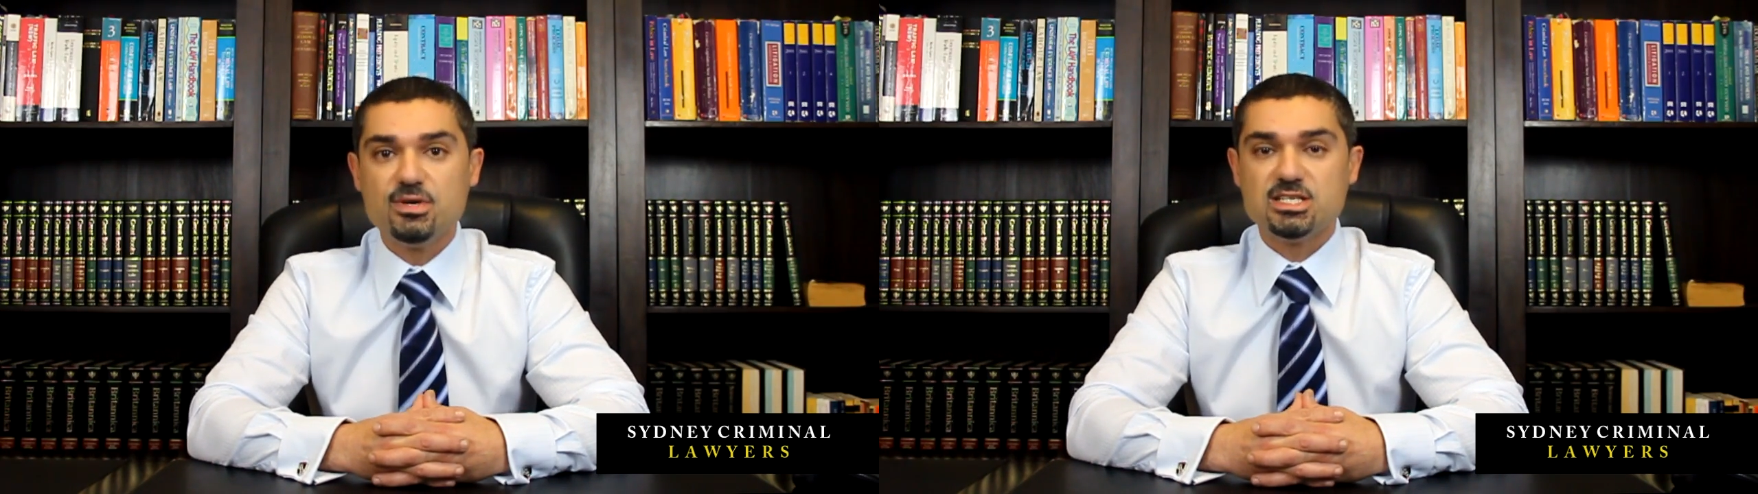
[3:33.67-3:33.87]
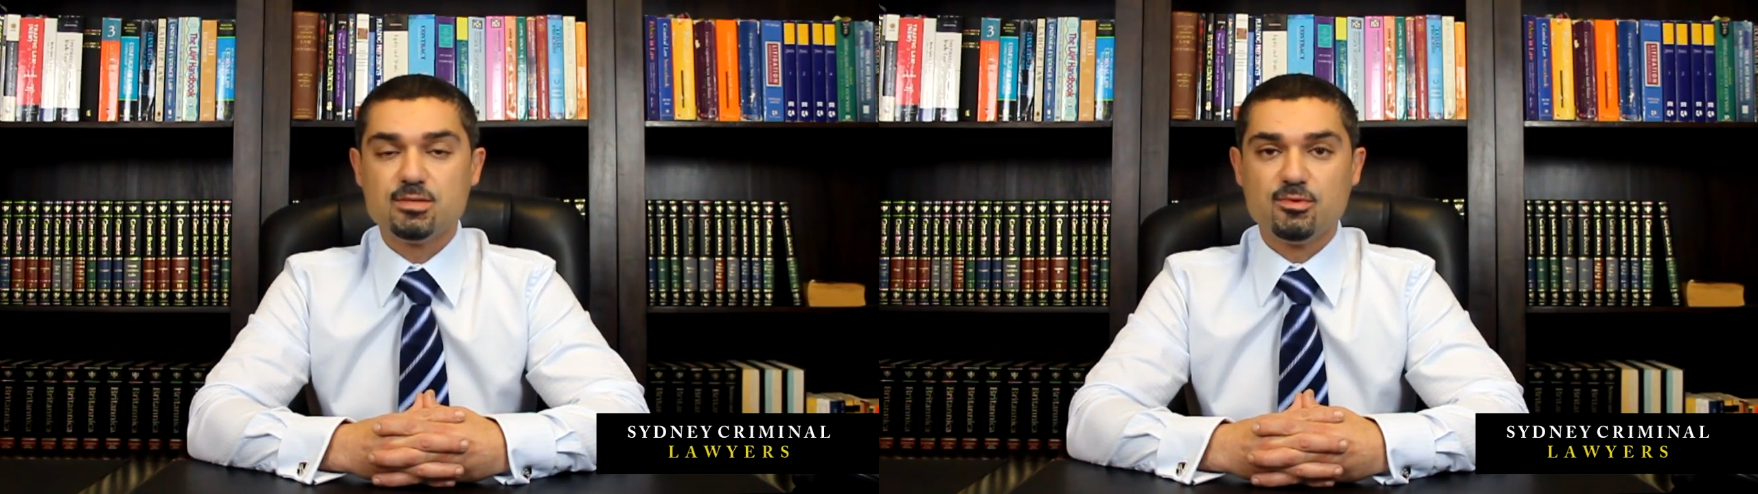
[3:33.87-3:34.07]

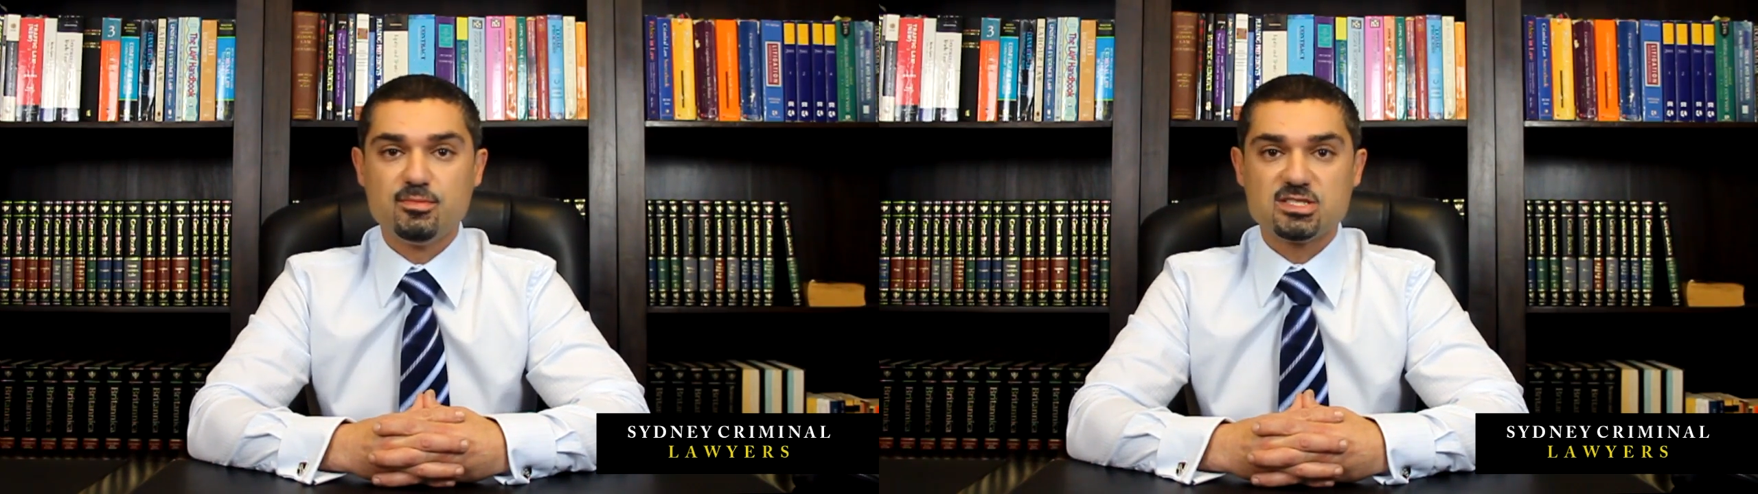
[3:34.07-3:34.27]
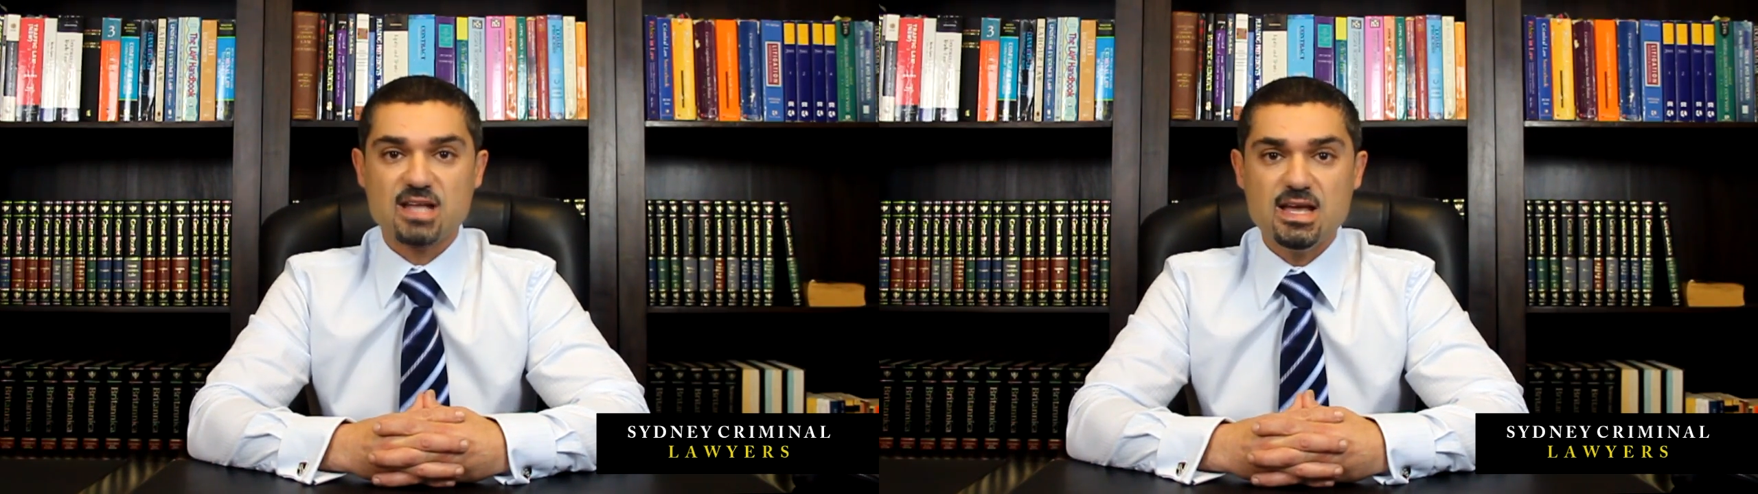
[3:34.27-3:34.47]
reasonable
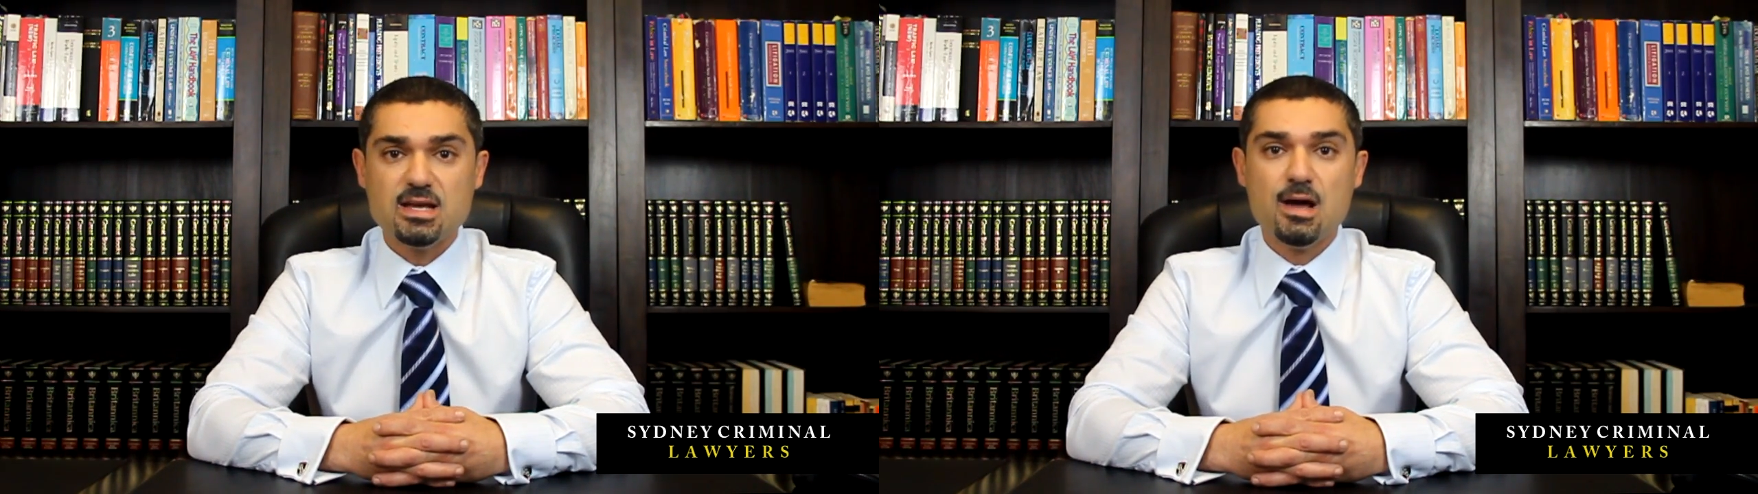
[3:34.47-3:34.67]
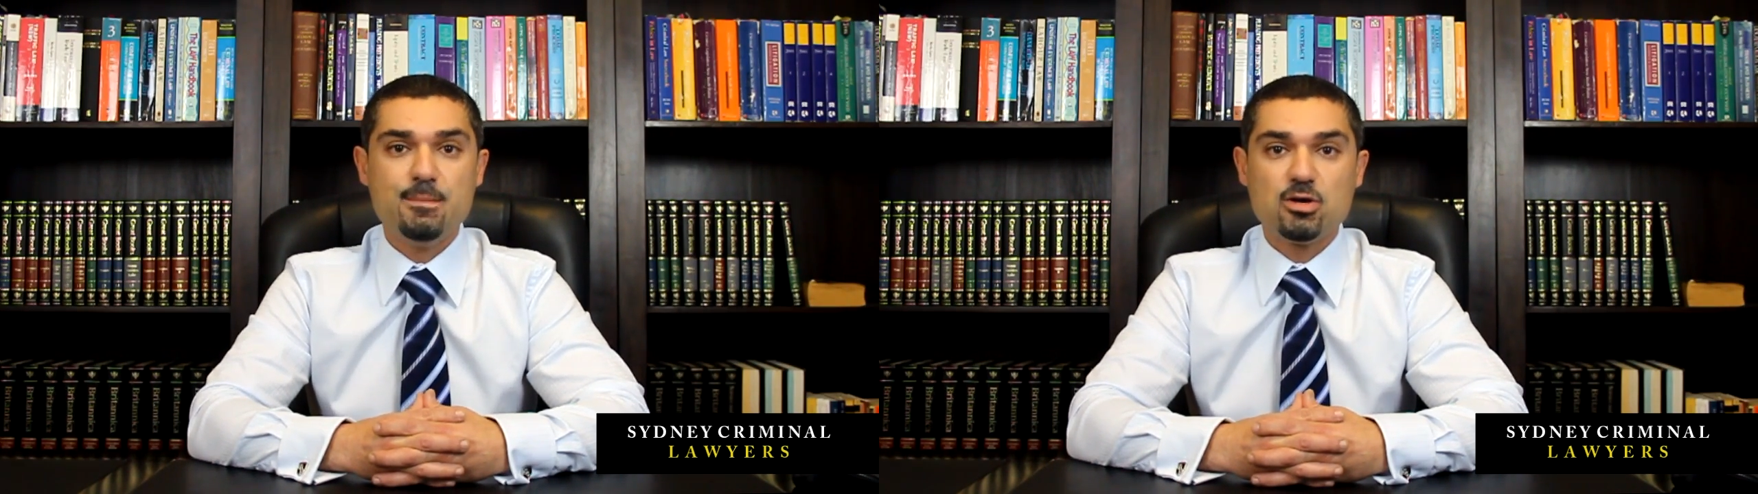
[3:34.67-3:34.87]
mistake